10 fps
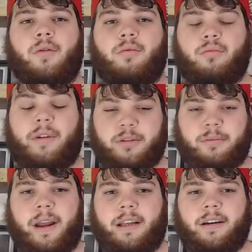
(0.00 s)

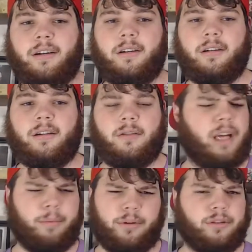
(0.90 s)
WrestleMania. It was a
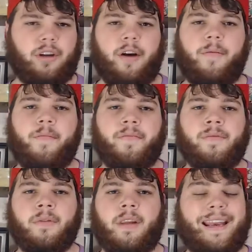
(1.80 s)
couple years ago.
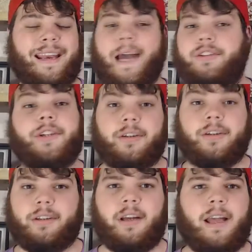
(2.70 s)
And now he's hooked.
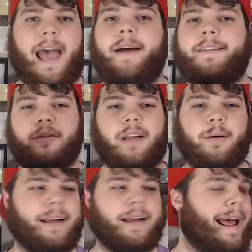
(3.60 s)
Has his own
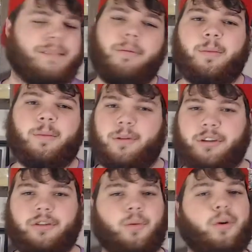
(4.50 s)
network. Has multiple
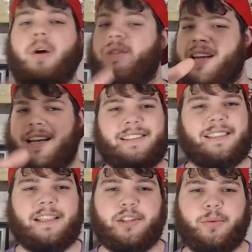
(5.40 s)
shirts. We're going to
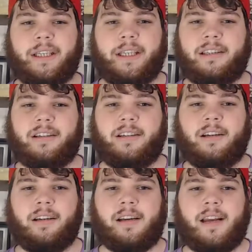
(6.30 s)
NXT this weekend.
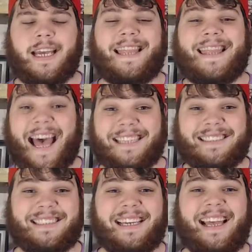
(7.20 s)
And
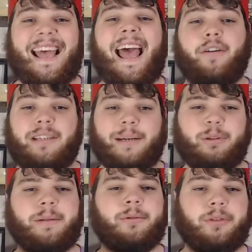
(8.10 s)
that's how the
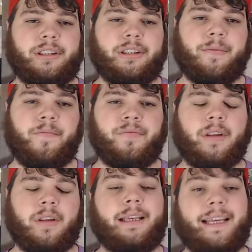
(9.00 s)
WWE
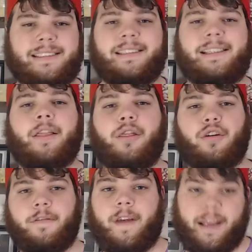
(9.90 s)
gets their
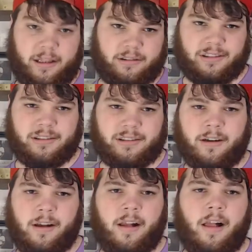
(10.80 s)
fans.
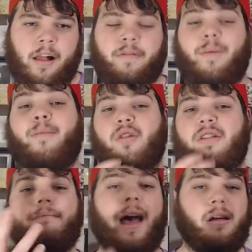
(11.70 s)
From word of mouth.